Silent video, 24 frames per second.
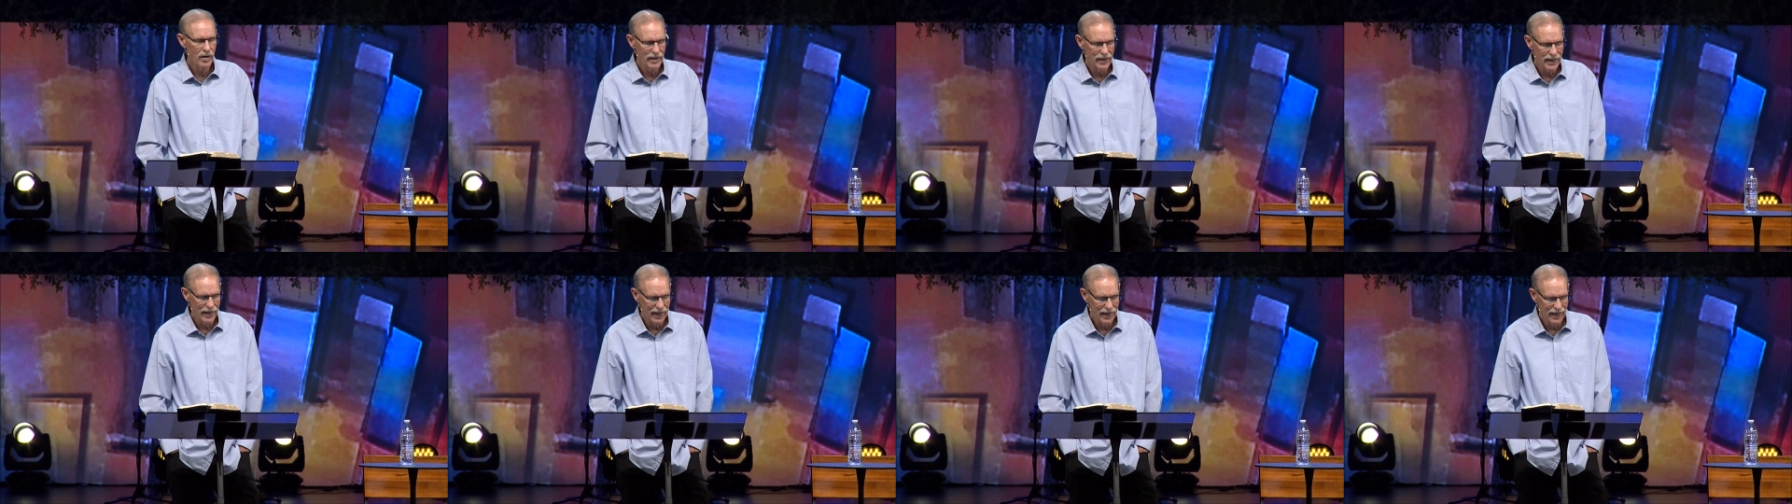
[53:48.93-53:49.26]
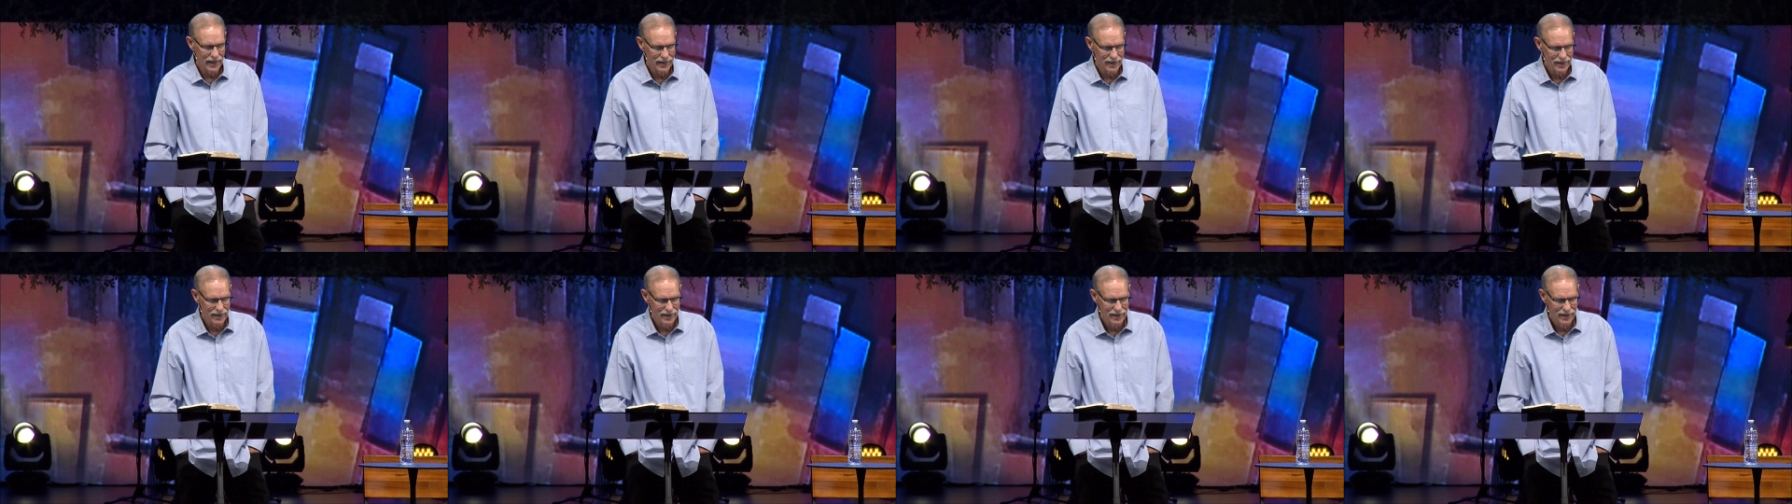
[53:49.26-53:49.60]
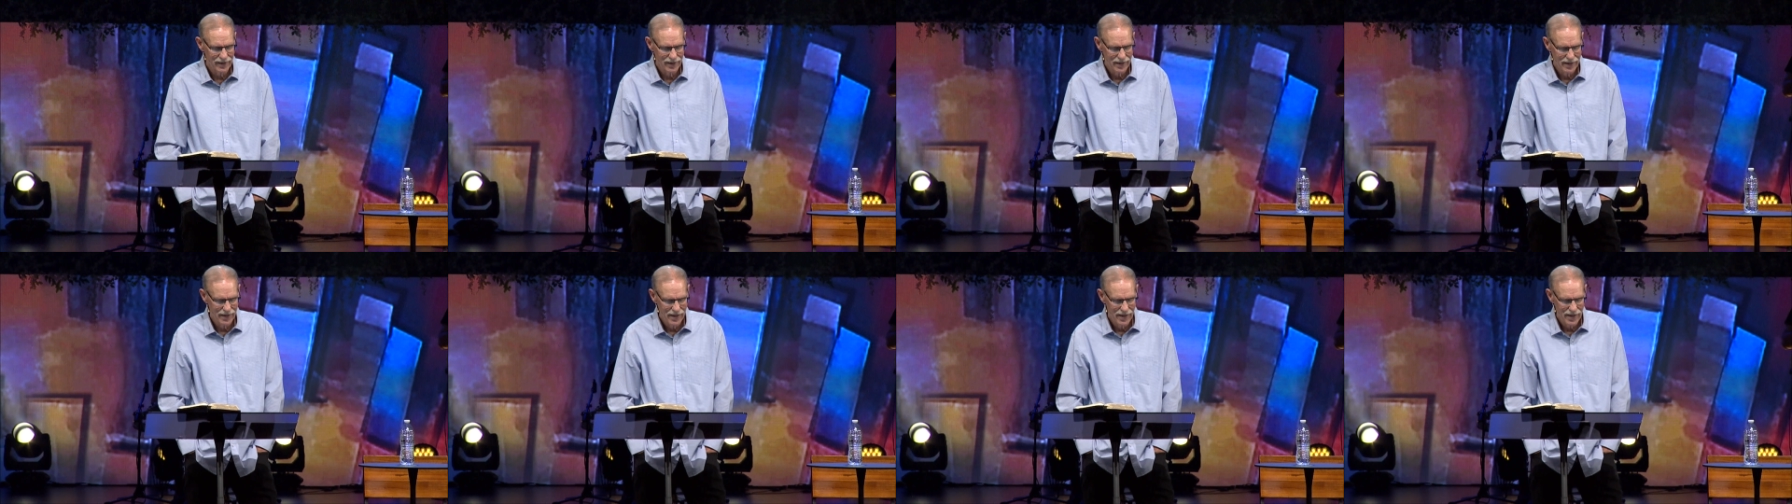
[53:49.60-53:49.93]
our King
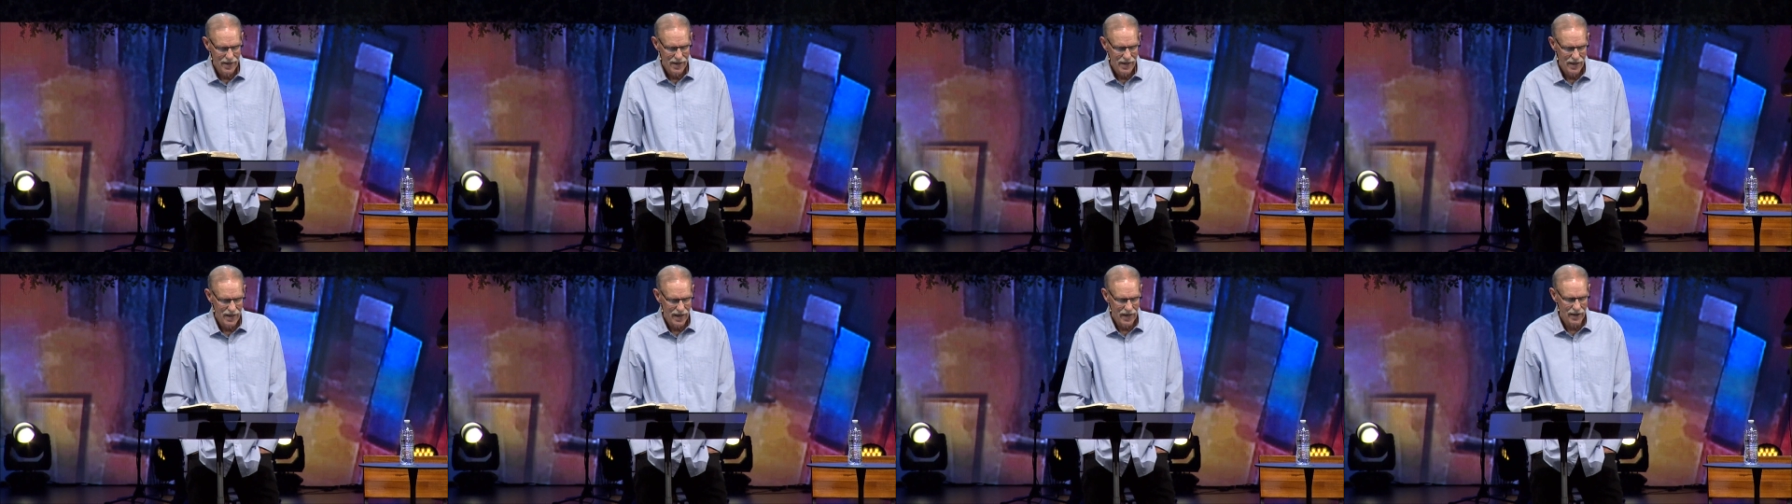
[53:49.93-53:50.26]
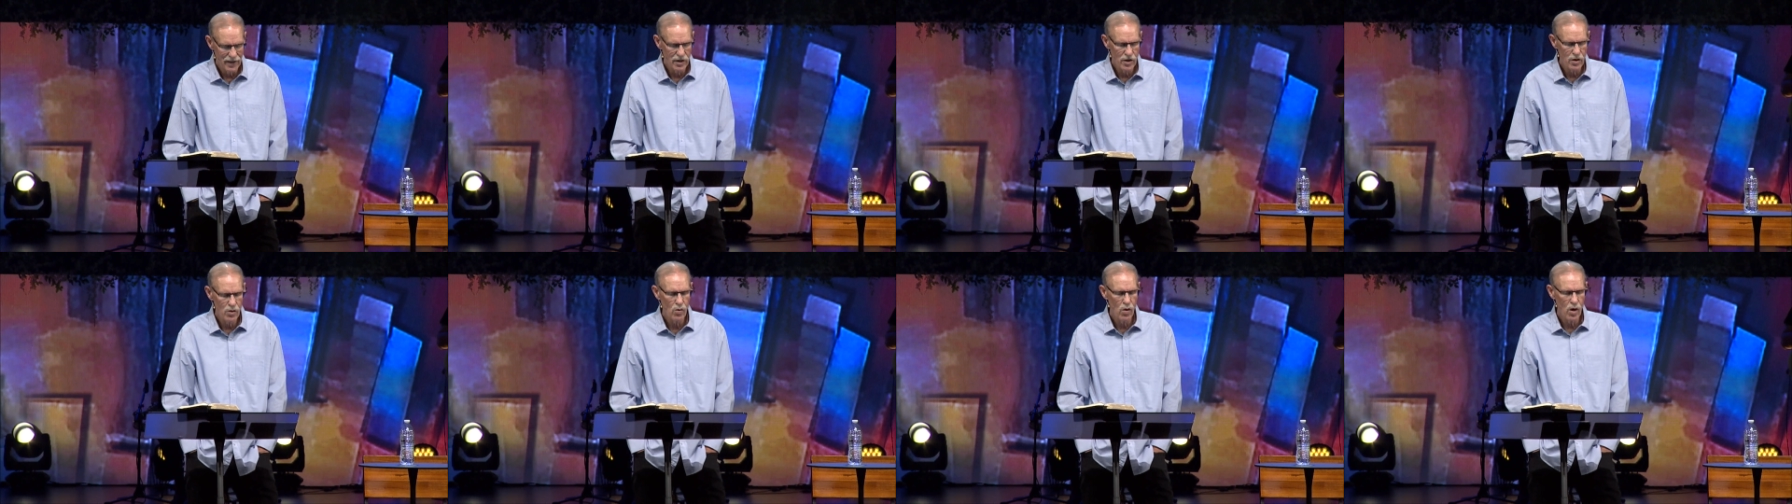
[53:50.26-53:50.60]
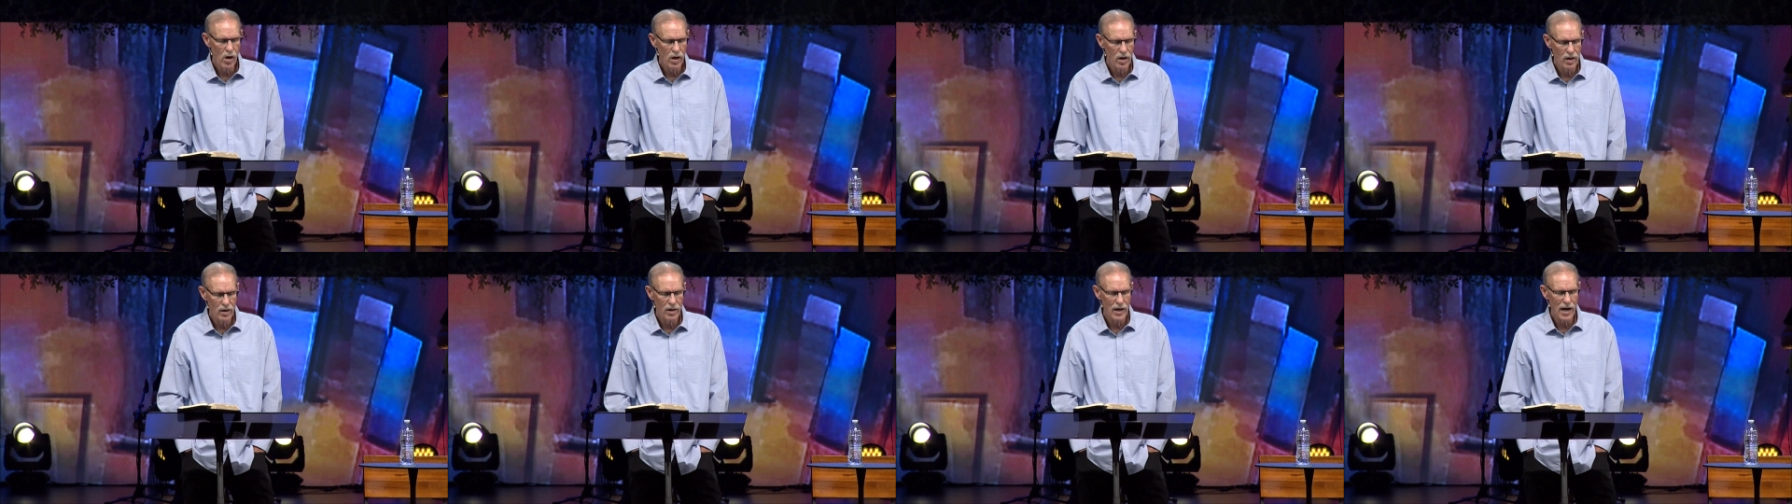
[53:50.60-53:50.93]
and you
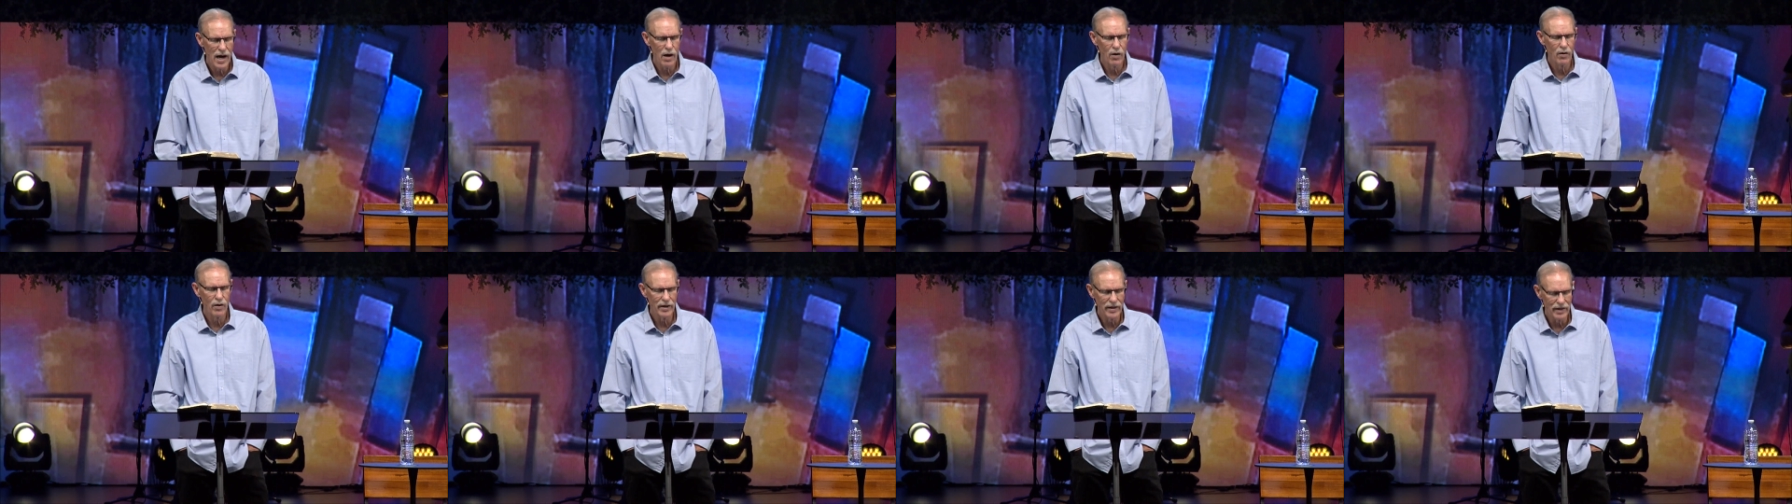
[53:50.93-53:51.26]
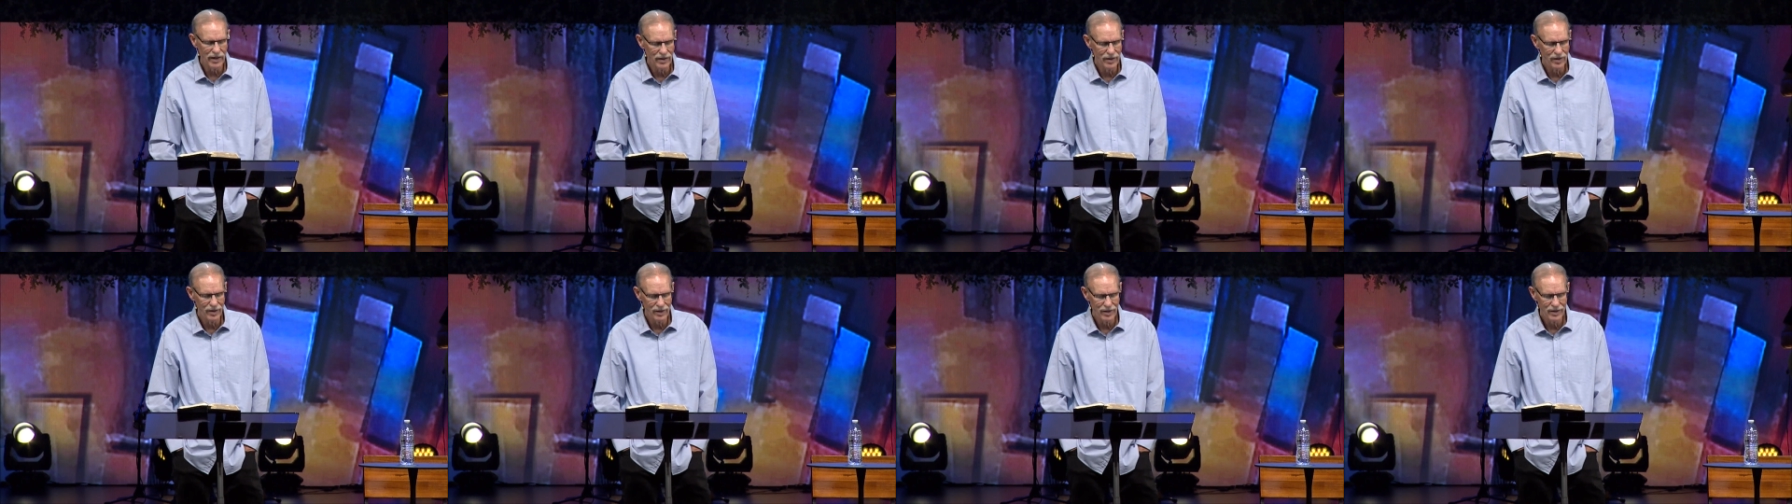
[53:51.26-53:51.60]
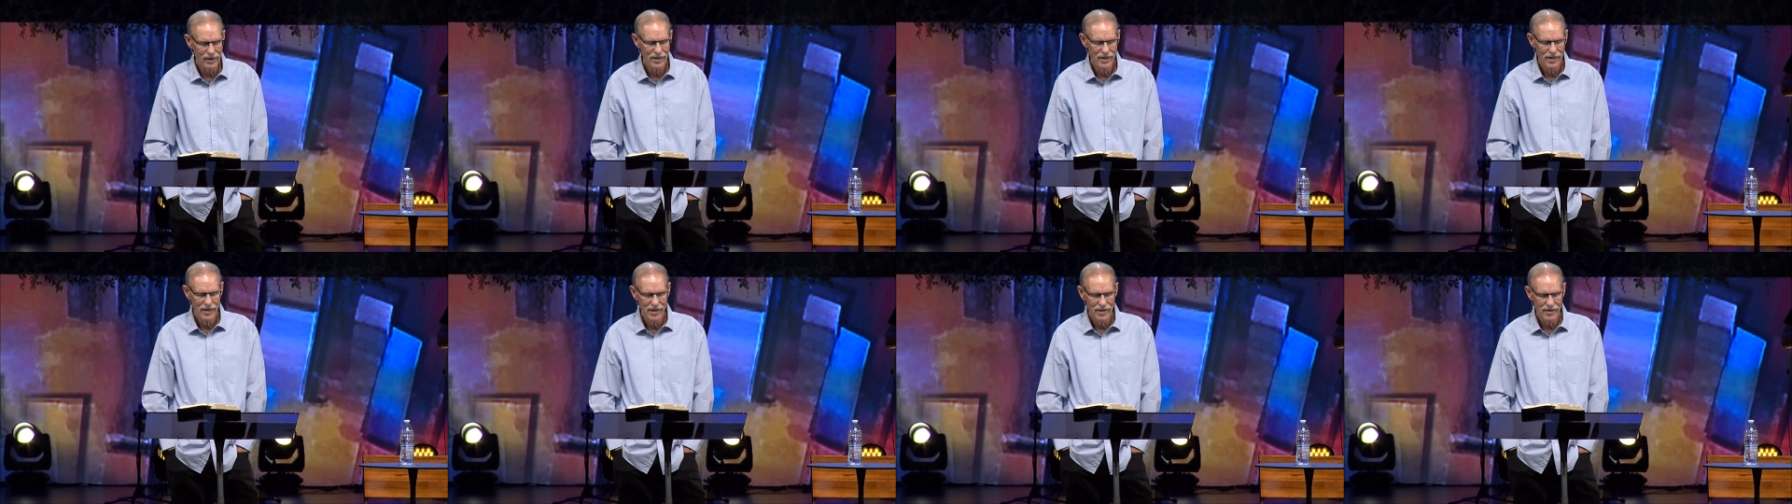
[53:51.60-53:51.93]
are our healer.